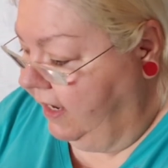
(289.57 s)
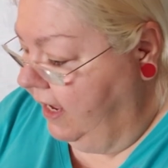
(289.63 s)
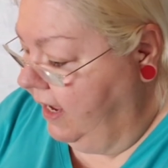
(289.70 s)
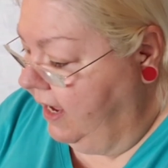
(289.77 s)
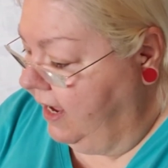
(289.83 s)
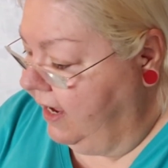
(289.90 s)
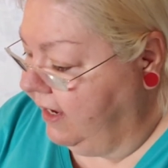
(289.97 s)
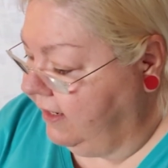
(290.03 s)

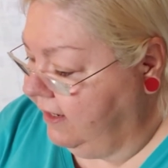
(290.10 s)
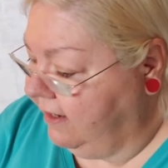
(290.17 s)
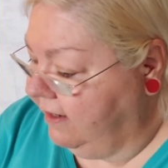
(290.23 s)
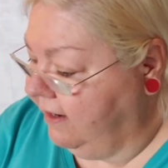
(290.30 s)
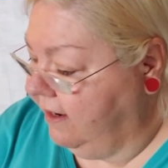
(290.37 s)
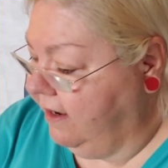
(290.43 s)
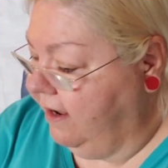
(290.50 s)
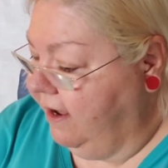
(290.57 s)
and
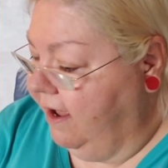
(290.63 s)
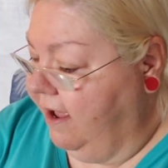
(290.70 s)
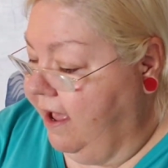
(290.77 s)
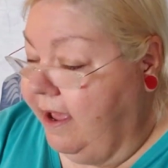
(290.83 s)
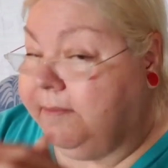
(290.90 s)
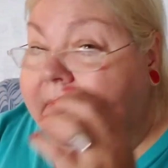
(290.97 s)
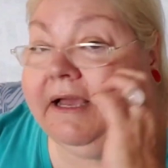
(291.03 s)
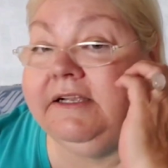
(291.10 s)

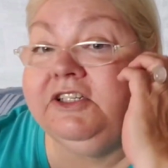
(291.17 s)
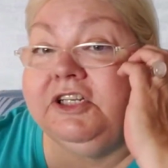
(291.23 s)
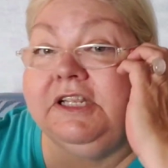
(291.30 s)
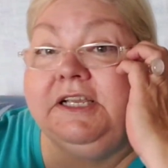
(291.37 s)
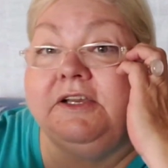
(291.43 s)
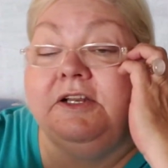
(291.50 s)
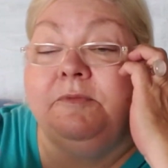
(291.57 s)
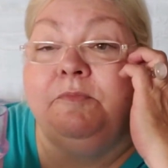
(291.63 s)
I'm actually
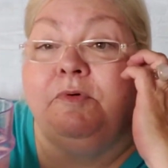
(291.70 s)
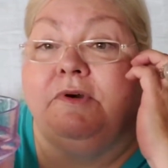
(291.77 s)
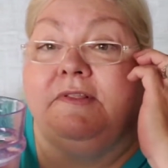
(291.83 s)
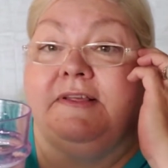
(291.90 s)
going to pour